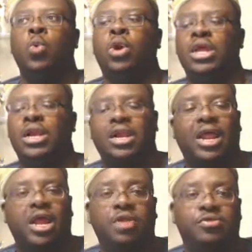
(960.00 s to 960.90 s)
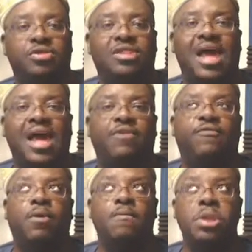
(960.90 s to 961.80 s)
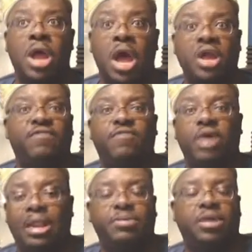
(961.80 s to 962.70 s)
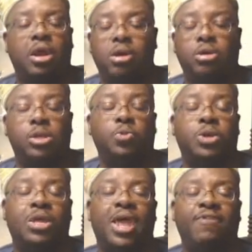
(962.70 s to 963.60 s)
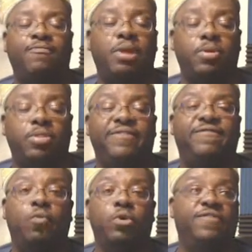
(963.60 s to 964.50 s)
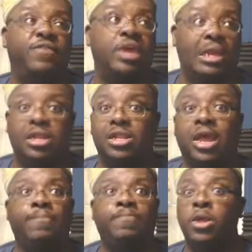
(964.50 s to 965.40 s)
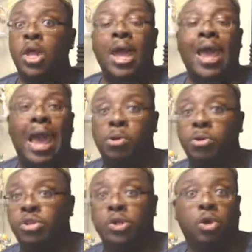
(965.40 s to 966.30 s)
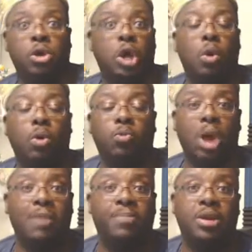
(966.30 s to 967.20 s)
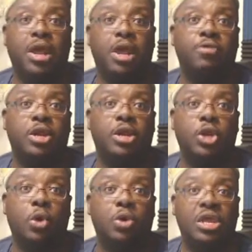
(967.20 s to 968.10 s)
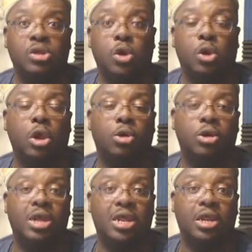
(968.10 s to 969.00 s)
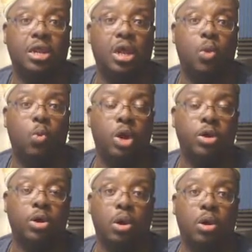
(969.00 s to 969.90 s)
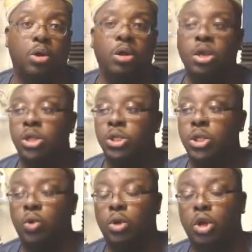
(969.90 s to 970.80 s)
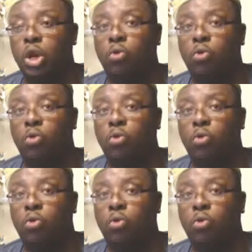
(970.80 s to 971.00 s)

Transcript: we're getting that other side from non-developed characters. We have people with feelings like, how are things going to go with Robin now that, he's no longer dating Wonder Girl? So,